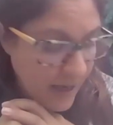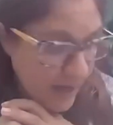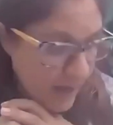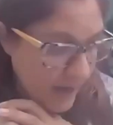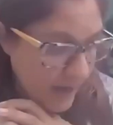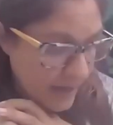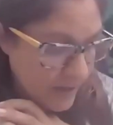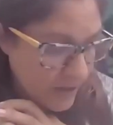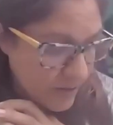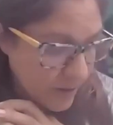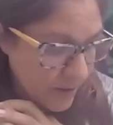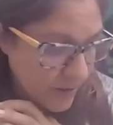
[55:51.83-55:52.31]

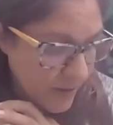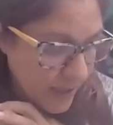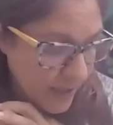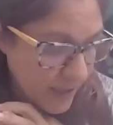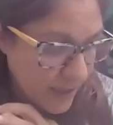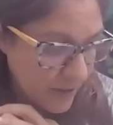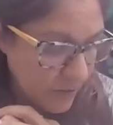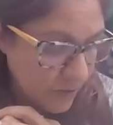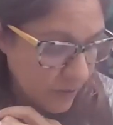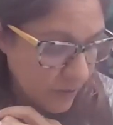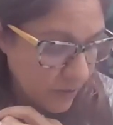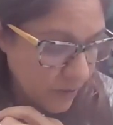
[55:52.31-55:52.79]
And so I think
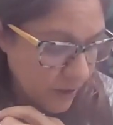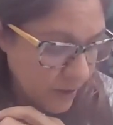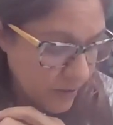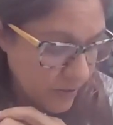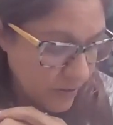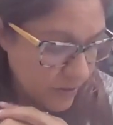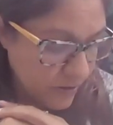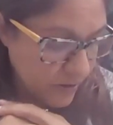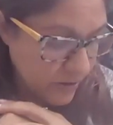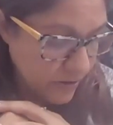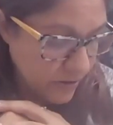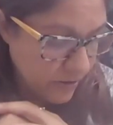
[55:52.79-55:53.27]
in all
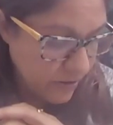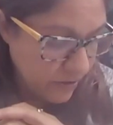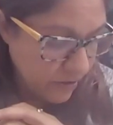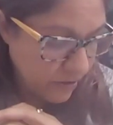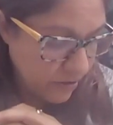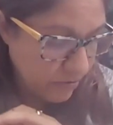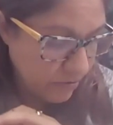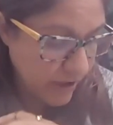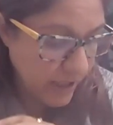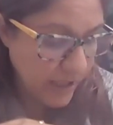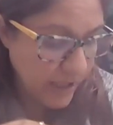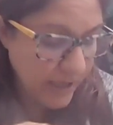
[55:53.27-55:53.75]
those
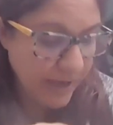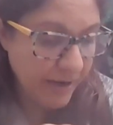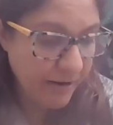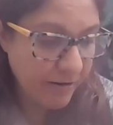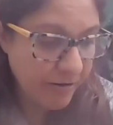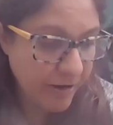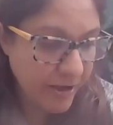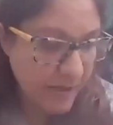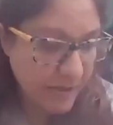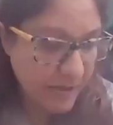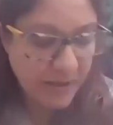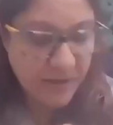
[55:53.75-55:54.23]
three
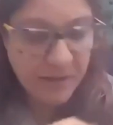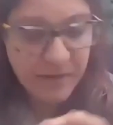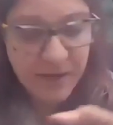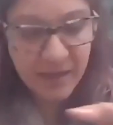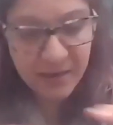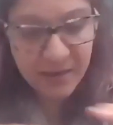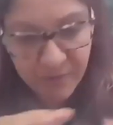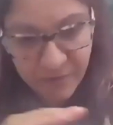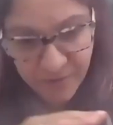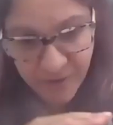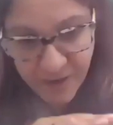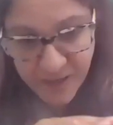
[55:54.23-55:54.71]
areas, and
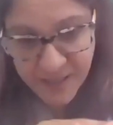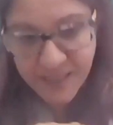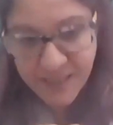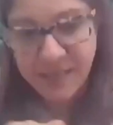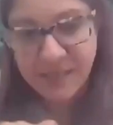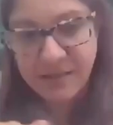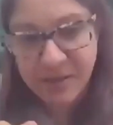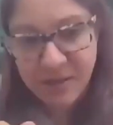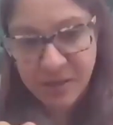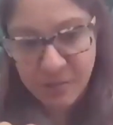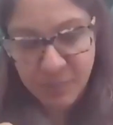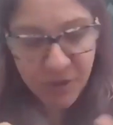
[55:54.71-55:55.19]
then
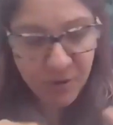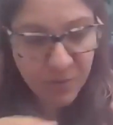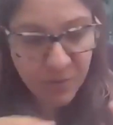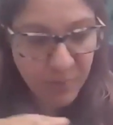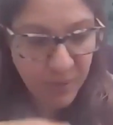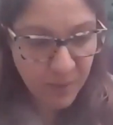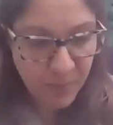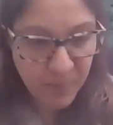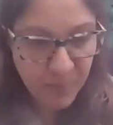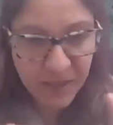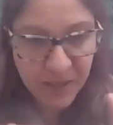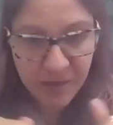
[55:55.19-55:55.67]
finance, both
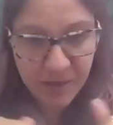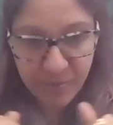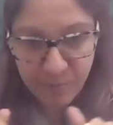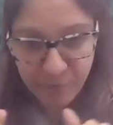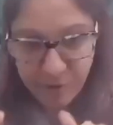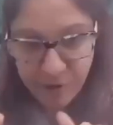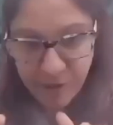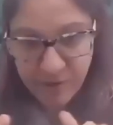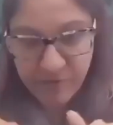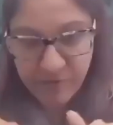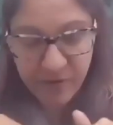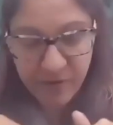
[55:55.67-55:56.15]
public and
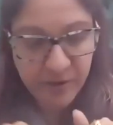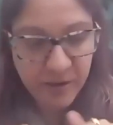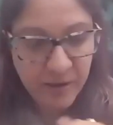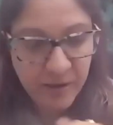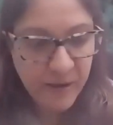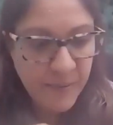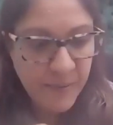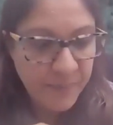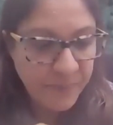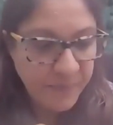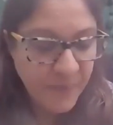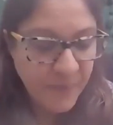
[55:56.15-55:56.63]
private,
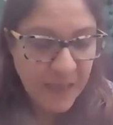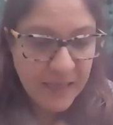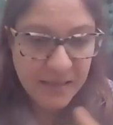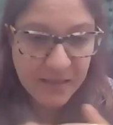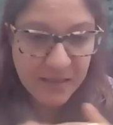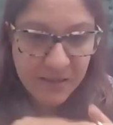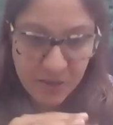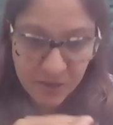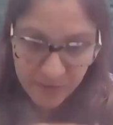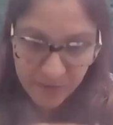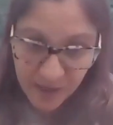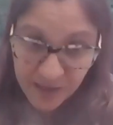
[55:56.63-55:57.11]
is
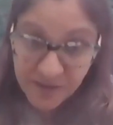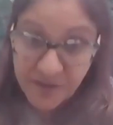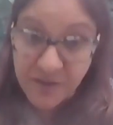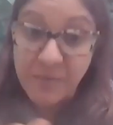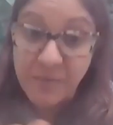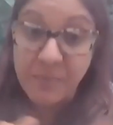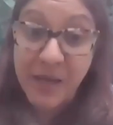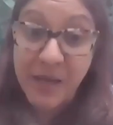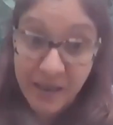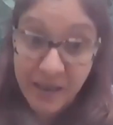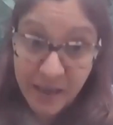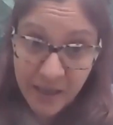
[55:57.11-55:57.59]
sort of
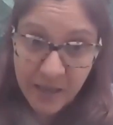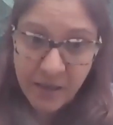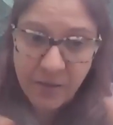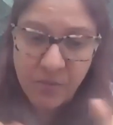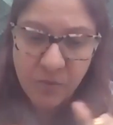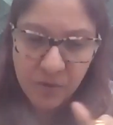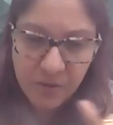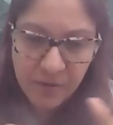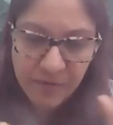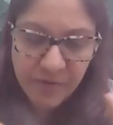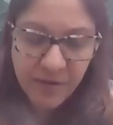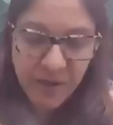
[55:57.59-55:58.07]
underpinning
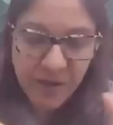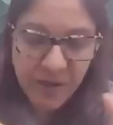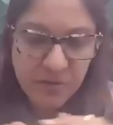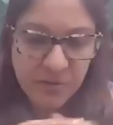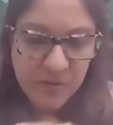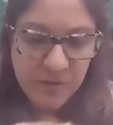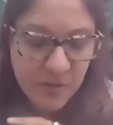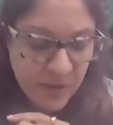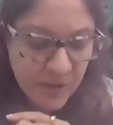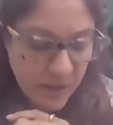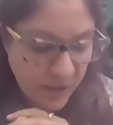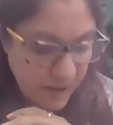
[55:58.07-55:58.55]
all of
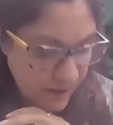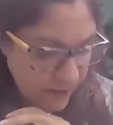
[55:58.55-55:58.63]
those